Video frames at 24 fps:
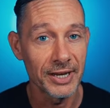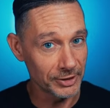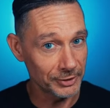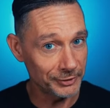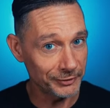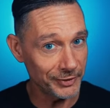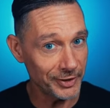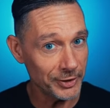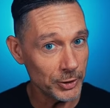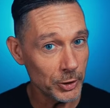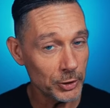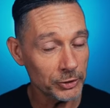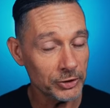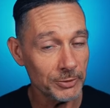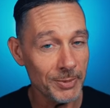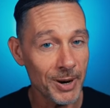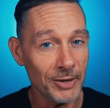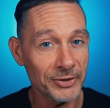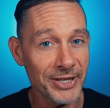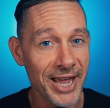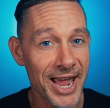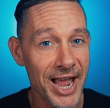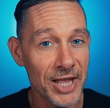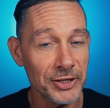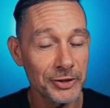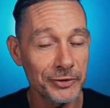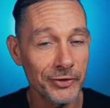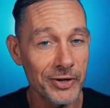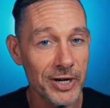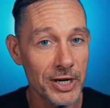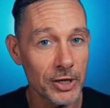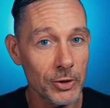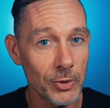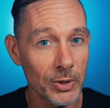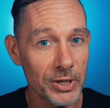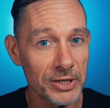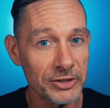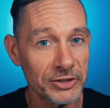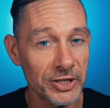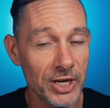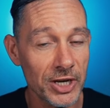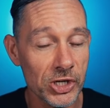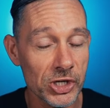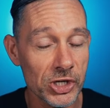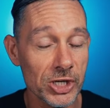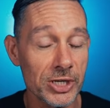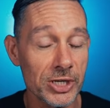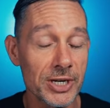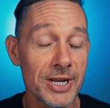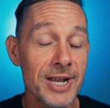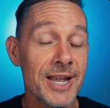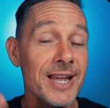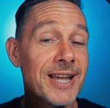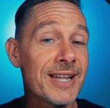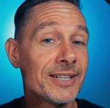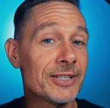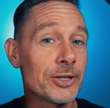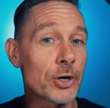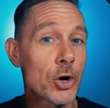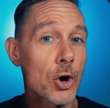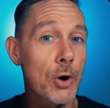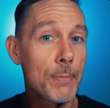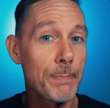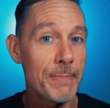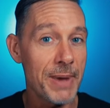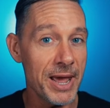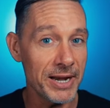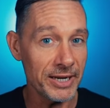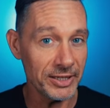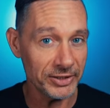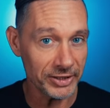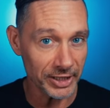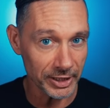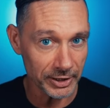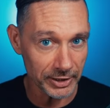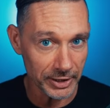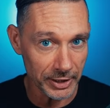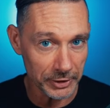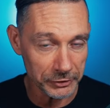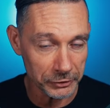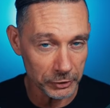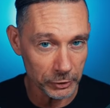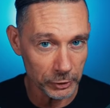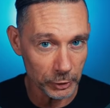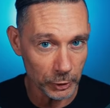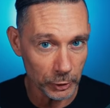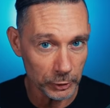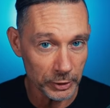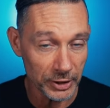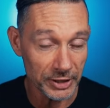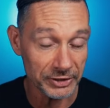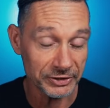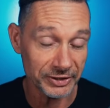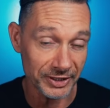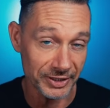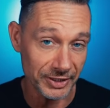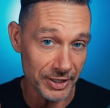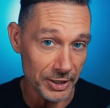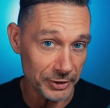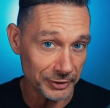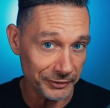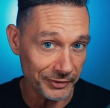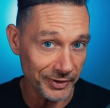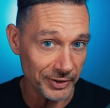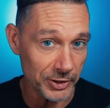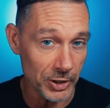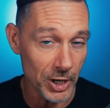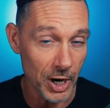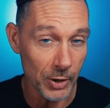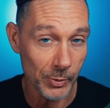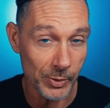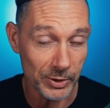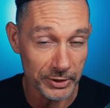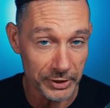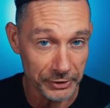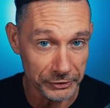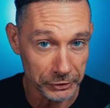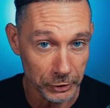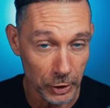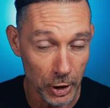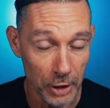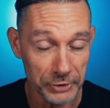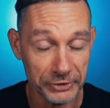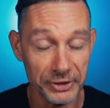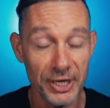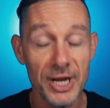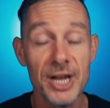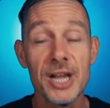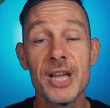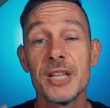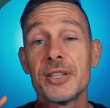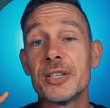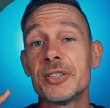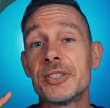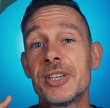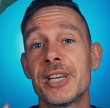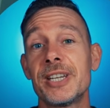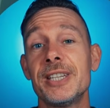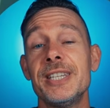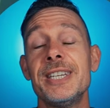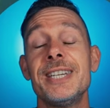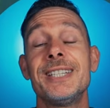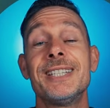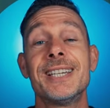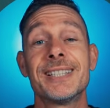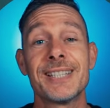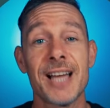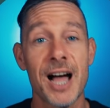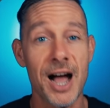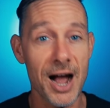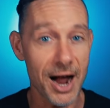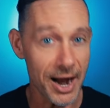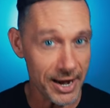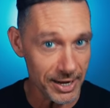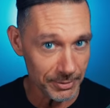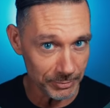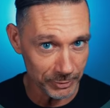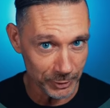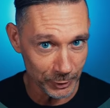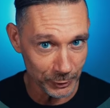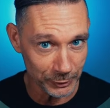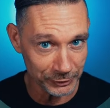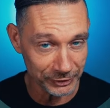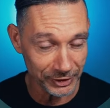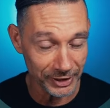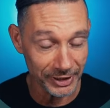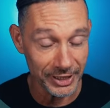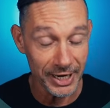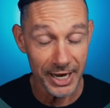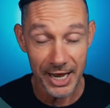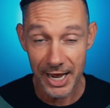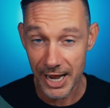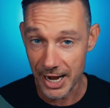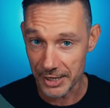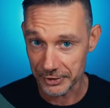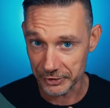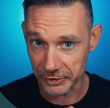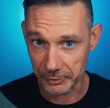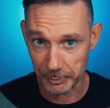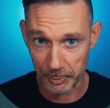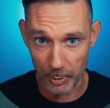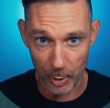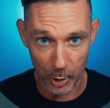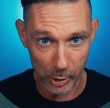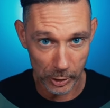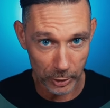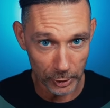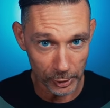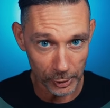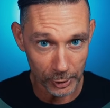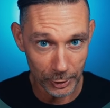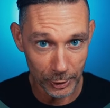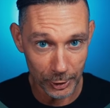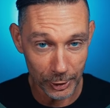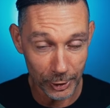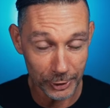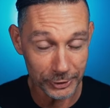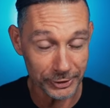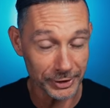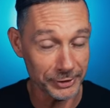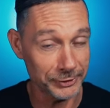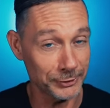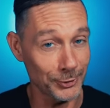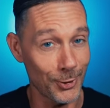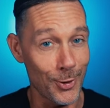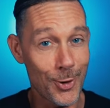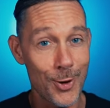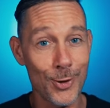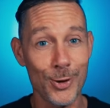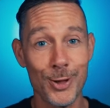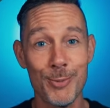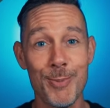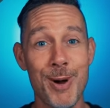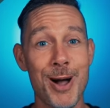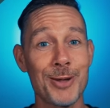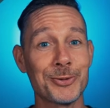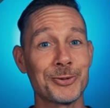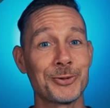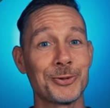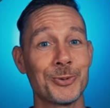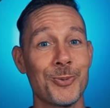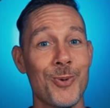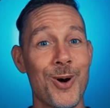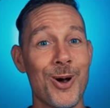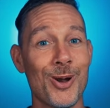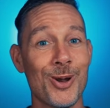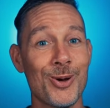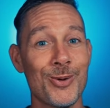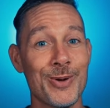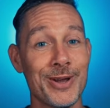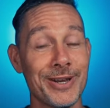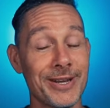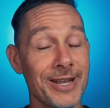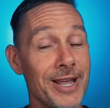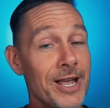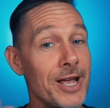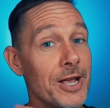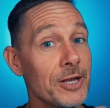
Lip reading: This video is about hands-free equalization. There are many techniques to do this. In this video, I will discuss the technique that I am using, and spoiler alert, it's all about swallowing.